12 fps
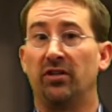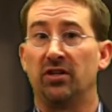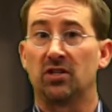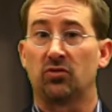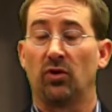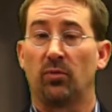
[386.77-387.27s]

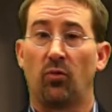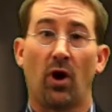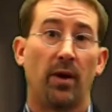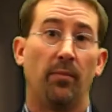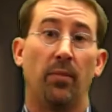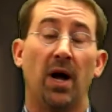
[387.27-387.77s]
District
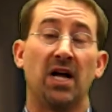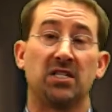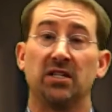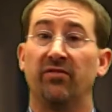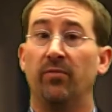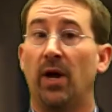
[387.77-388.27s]
brought a
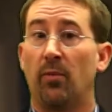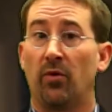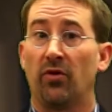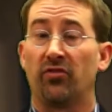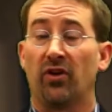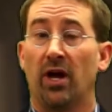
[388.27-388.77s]
bus of
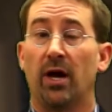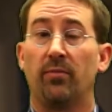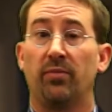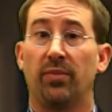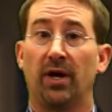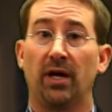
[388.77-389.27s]
members up
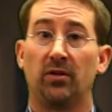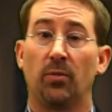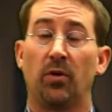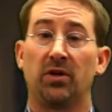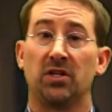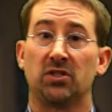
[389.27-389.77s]
to
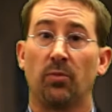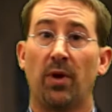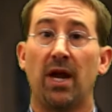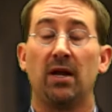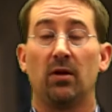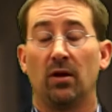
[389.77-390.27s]

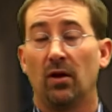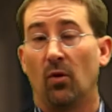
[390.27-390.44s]
participate.